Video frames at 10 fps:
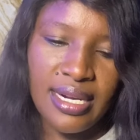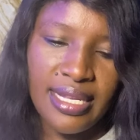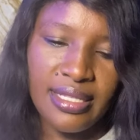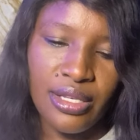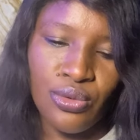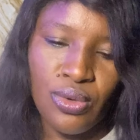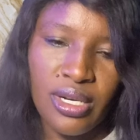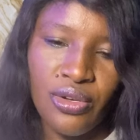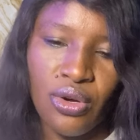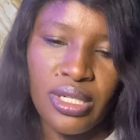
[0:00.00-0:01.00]
right here, you
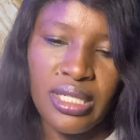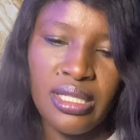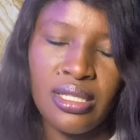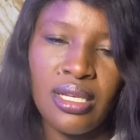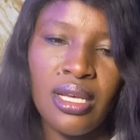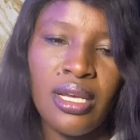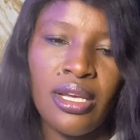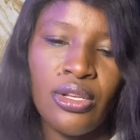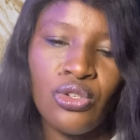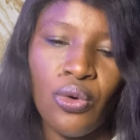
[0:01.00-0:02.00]
click on it.
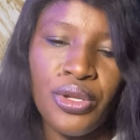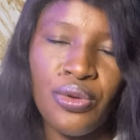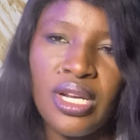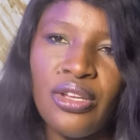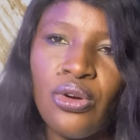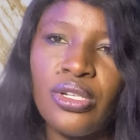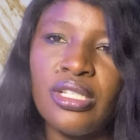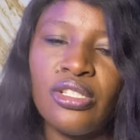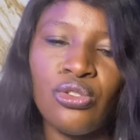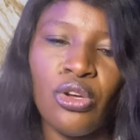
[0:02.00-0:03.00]
So when you click on
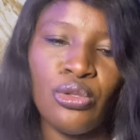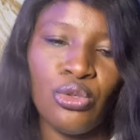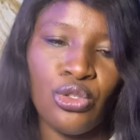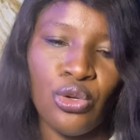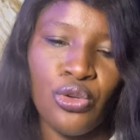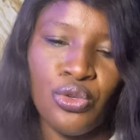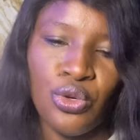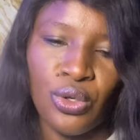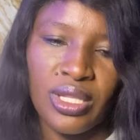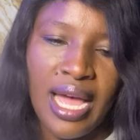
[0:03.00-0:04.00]
it, it's going to show you
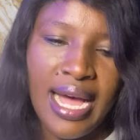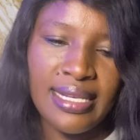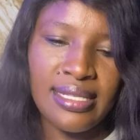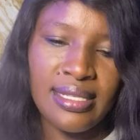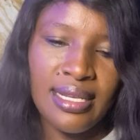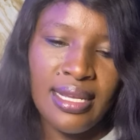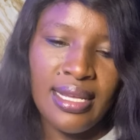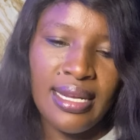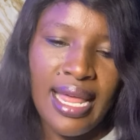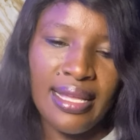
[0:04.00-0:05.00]
your tax.
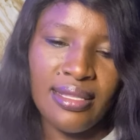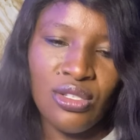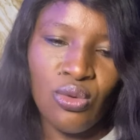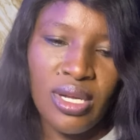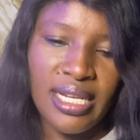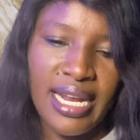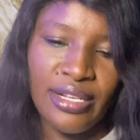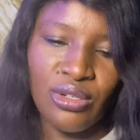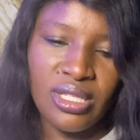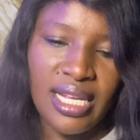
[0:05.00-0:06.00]
Like this one that
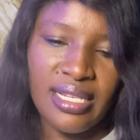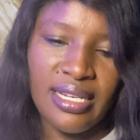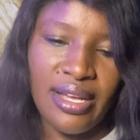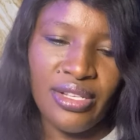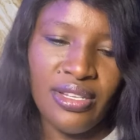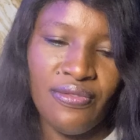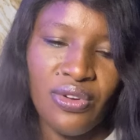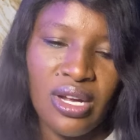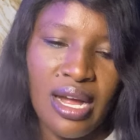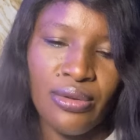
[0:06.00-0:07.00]
I just started now, it didn't
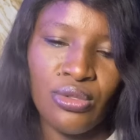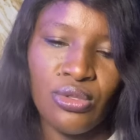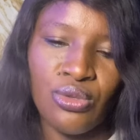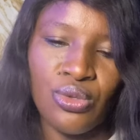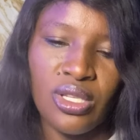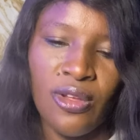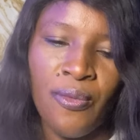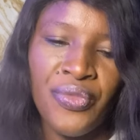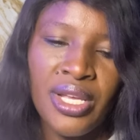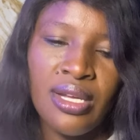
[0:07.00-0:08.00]
even count, you
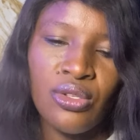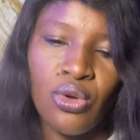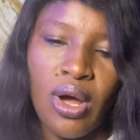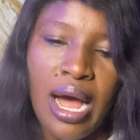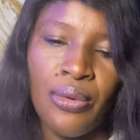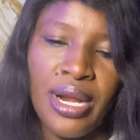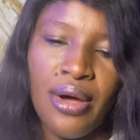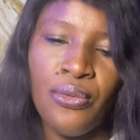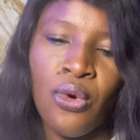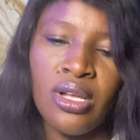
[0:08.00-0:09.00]
see. So I will
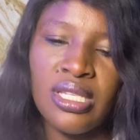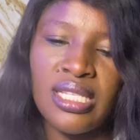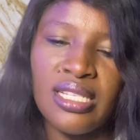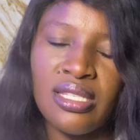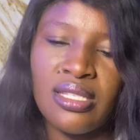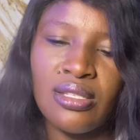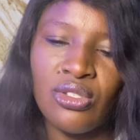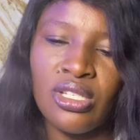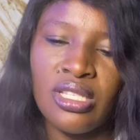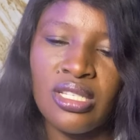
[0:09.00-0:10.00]
now, once this
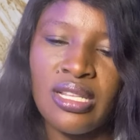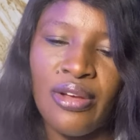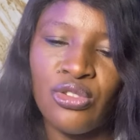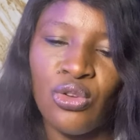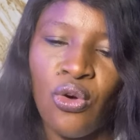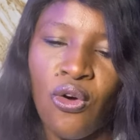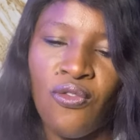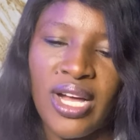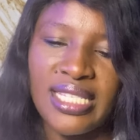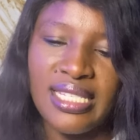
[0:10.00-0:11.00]
is now
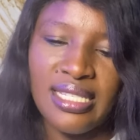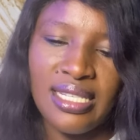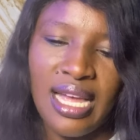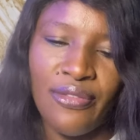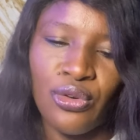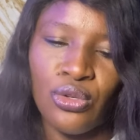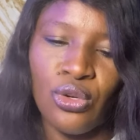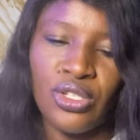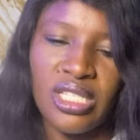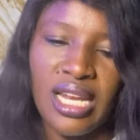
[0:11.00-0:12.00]
0/60, I've not
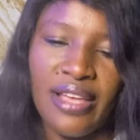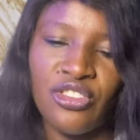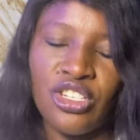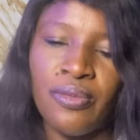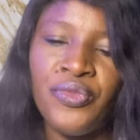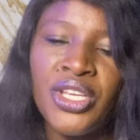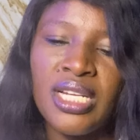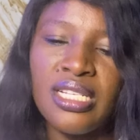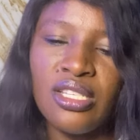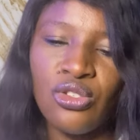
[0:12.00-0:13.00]
done this live stream.
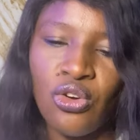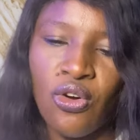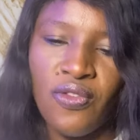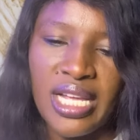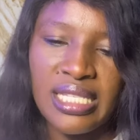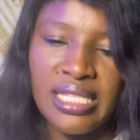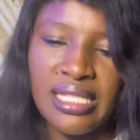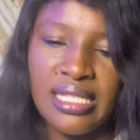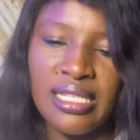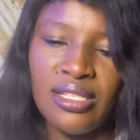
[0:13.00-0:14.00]
This is
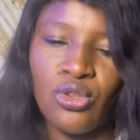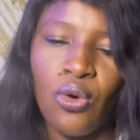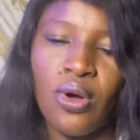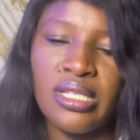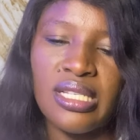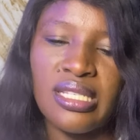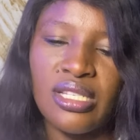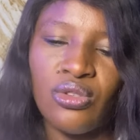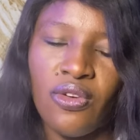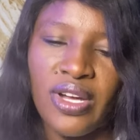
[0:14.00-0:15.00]
0/60. So once it's
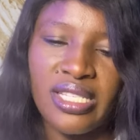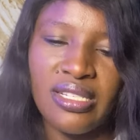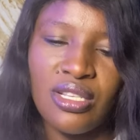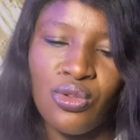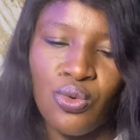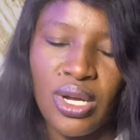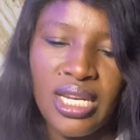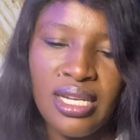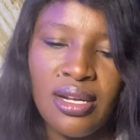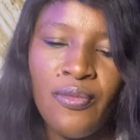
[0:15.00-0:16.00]
60/60, you
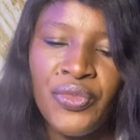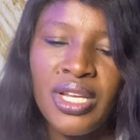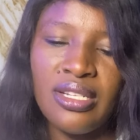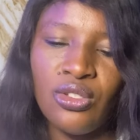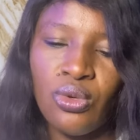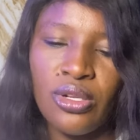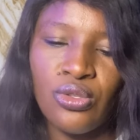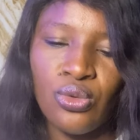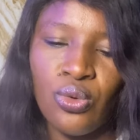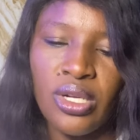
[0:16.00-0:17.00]
click this one
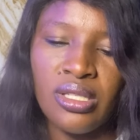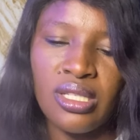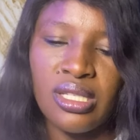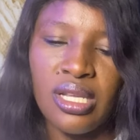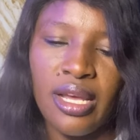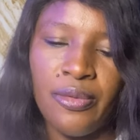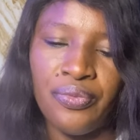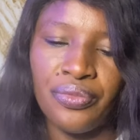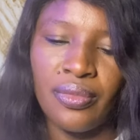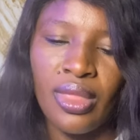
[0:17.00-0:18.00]
too. Once it's
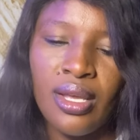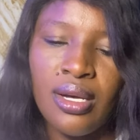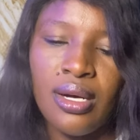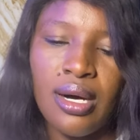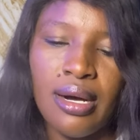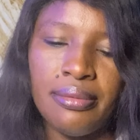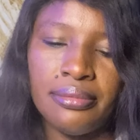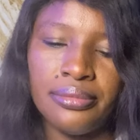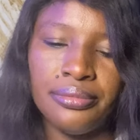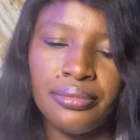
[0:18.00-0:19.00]

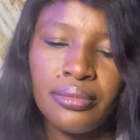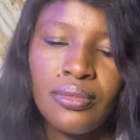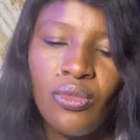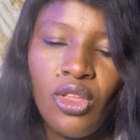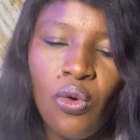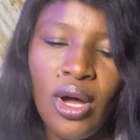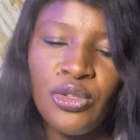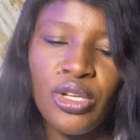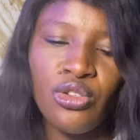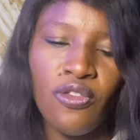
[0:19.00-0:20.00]

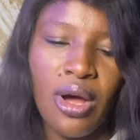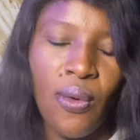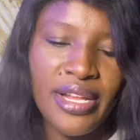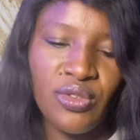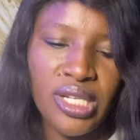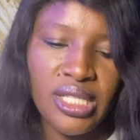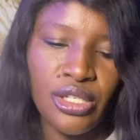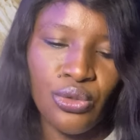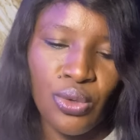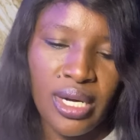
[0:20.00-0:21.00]

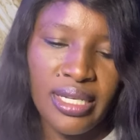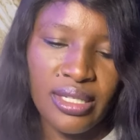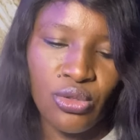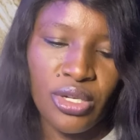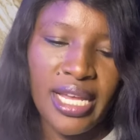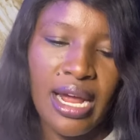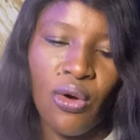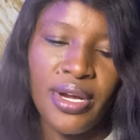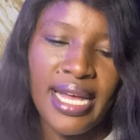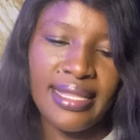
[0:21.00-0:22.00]
120/120, you click. So there are
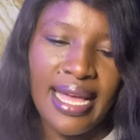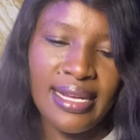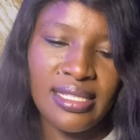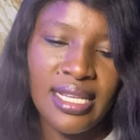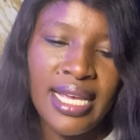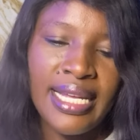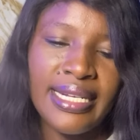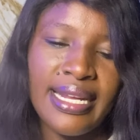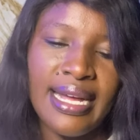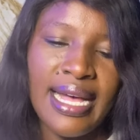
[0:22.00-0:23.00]
other tags
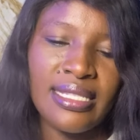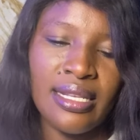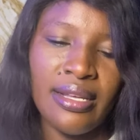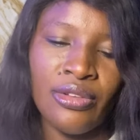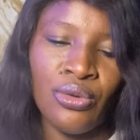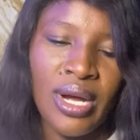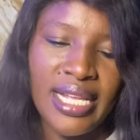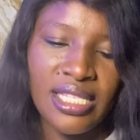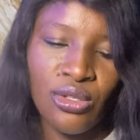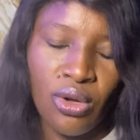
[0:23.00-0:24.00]
there, as you
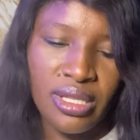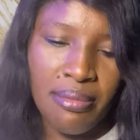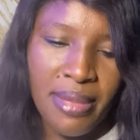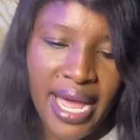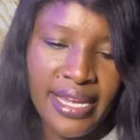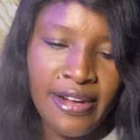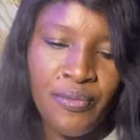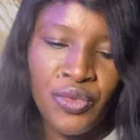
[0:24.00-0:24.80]
can sit on the mic.